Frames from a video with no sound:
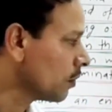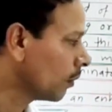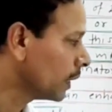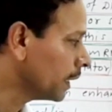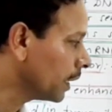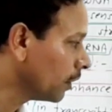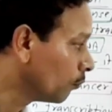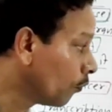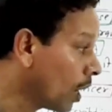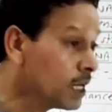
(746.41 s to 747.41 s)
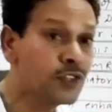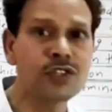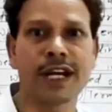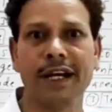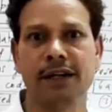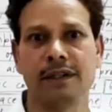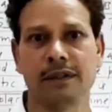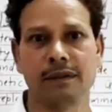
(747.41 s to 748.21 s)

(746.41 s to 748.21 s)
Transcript: only in one strand.